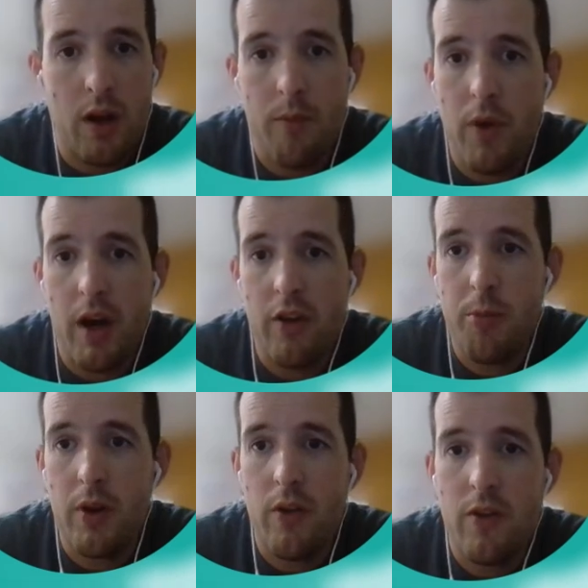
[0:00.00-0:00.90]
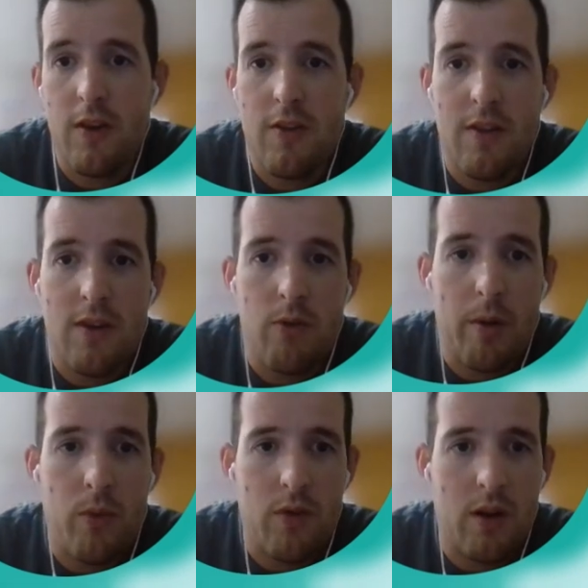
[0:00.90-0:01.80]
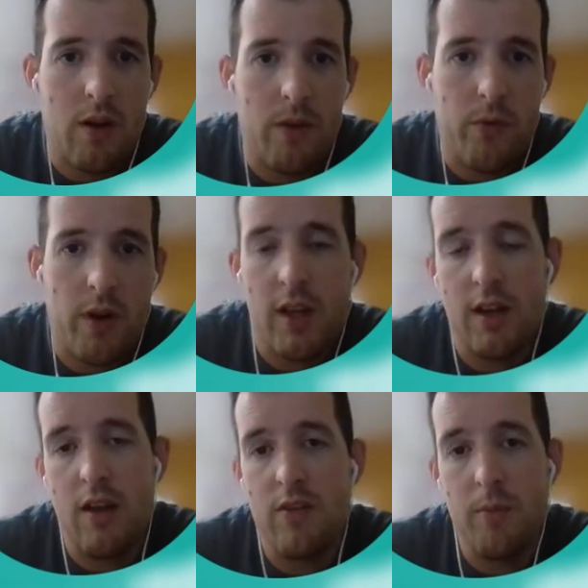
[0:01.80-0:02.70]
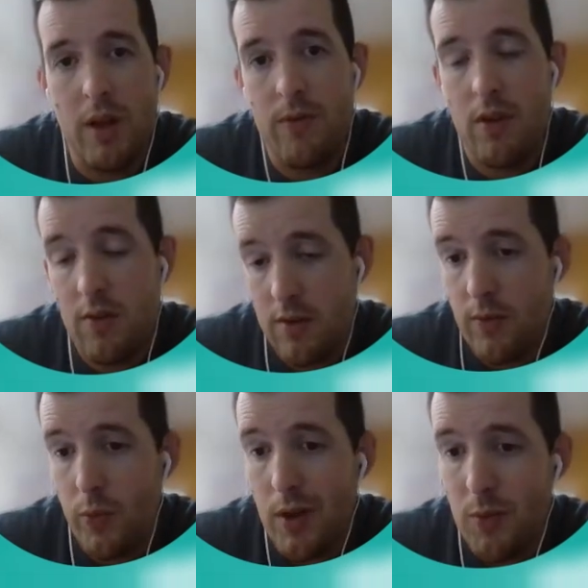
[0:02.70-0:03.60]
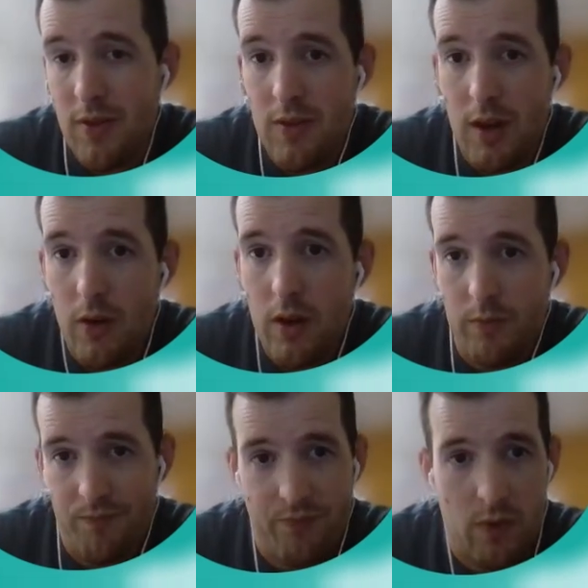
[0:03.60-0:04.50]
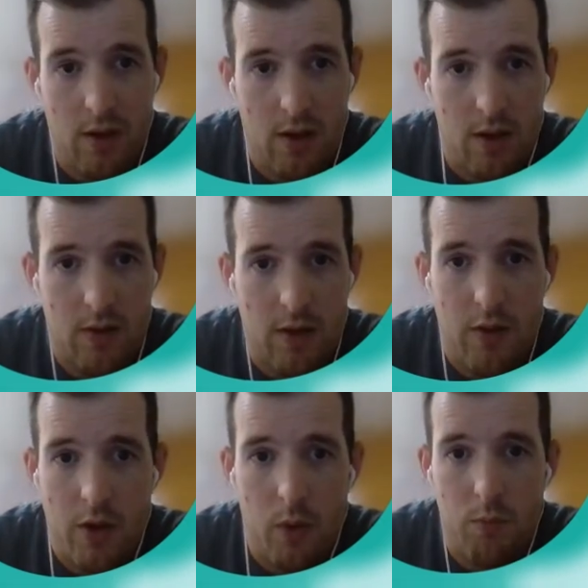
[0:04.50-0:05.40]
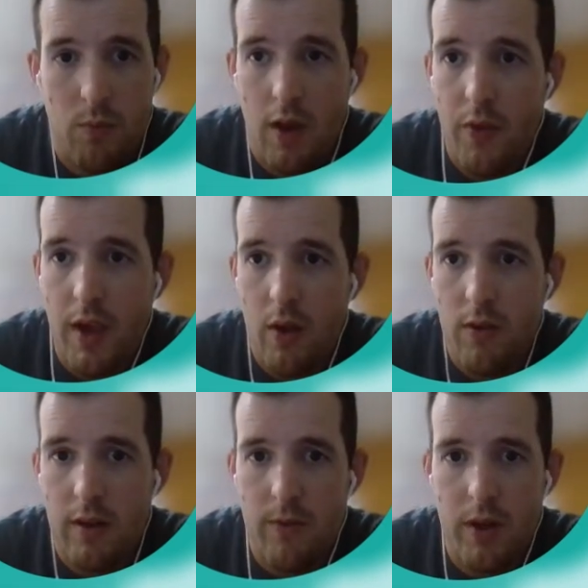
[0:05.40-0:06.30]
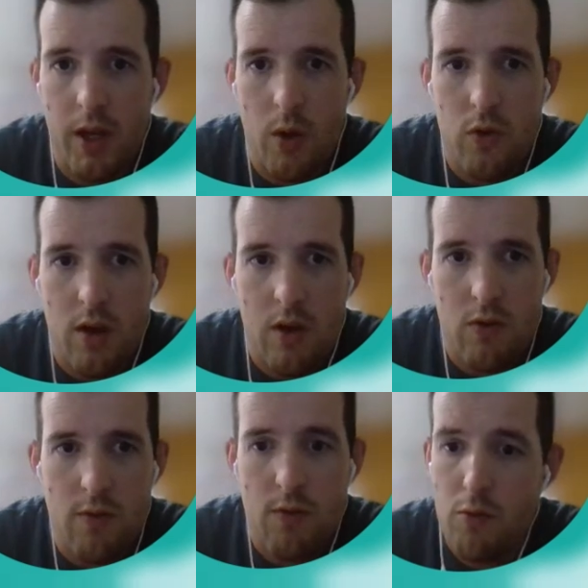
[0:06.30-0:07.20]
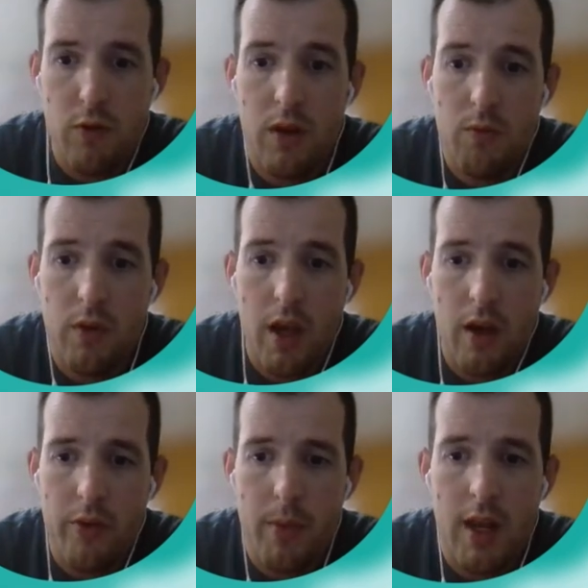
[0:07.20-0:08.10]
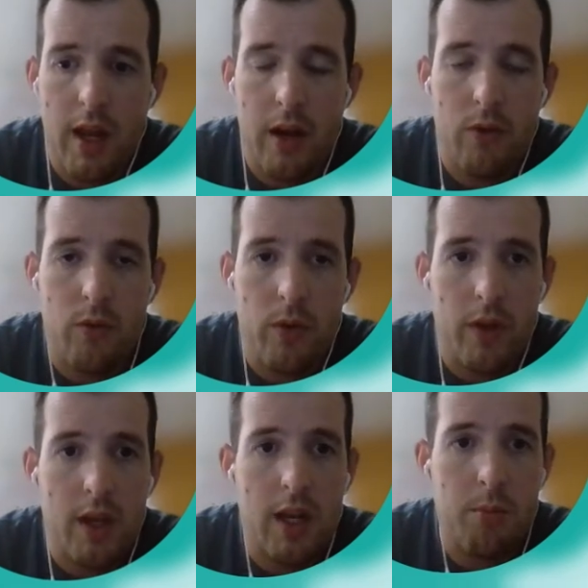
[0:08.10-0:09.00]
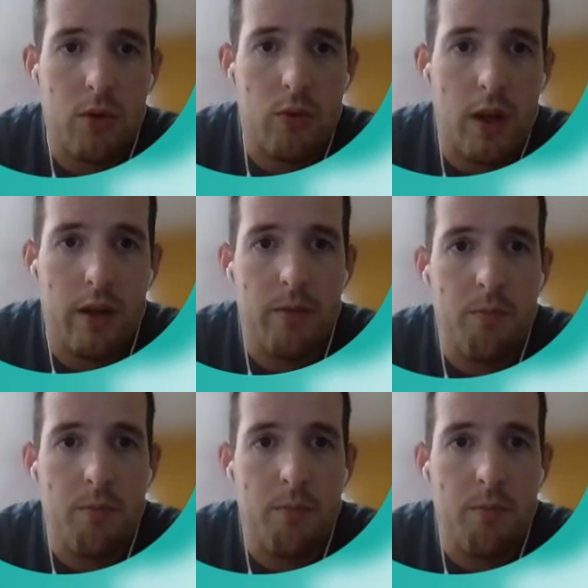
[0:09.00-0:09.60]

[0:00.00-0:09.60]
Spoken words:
The hospital and CCC representatives recognized the benefits of a win-win scenario and set the tone at the outset of the negotiations. So they didn't rely on the mediator to really get in between